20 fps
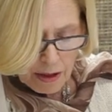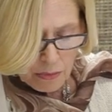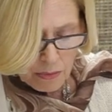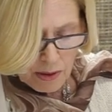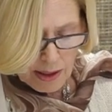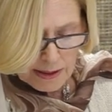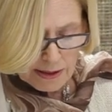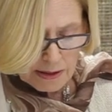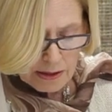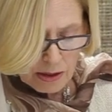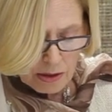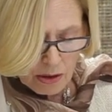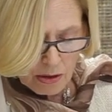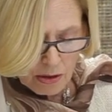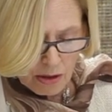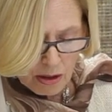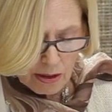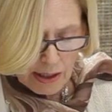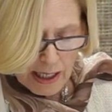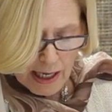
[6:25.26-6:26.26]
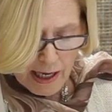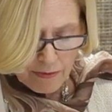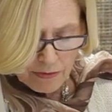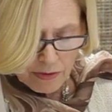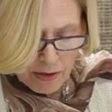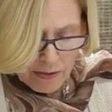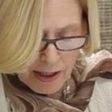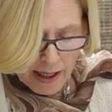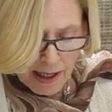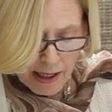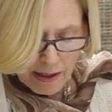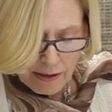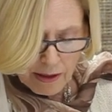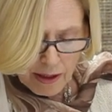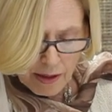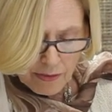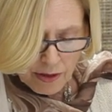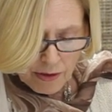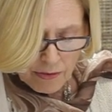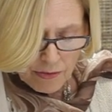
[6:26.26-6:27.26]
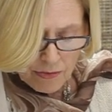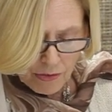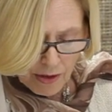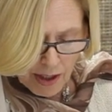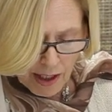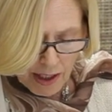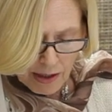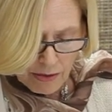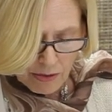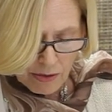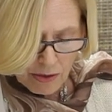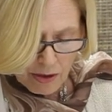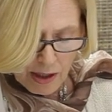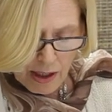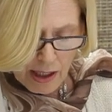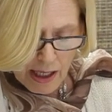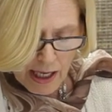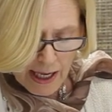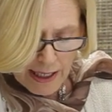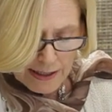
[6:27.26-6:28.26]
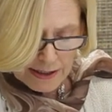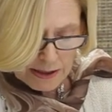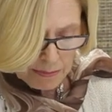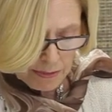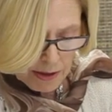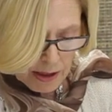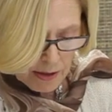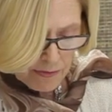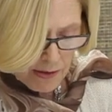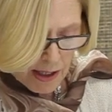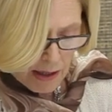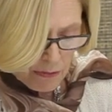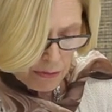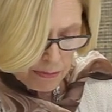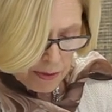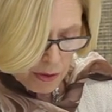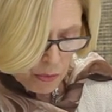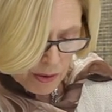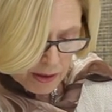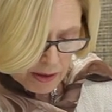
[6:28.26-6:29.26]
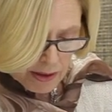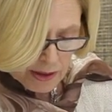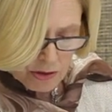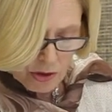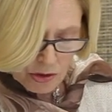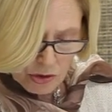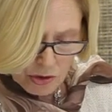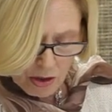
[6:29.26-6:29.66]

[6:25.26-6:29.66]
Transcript: But it wasn't long after that that a friend asked me if I would be willing